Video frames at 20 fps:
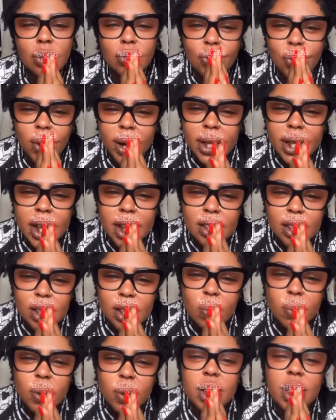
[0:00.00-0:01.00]
you've rendered
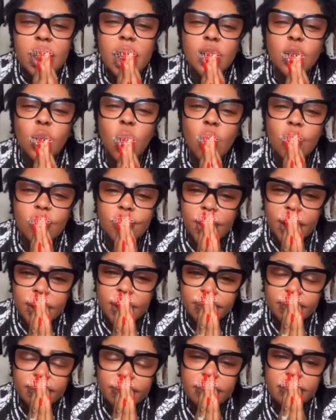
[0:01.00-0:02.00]
somebody an
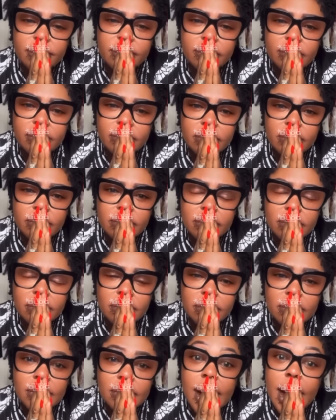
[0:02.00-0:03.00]
orphan.
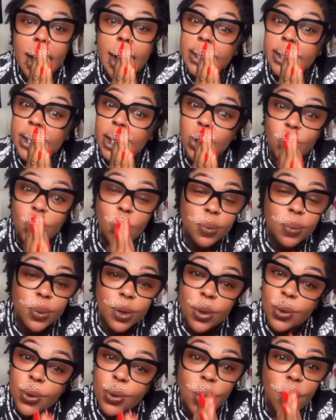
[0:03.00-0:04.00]
I just
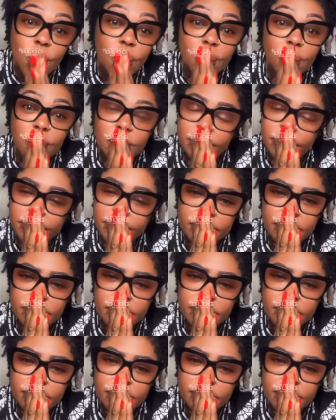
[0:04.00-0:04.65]
hope you know.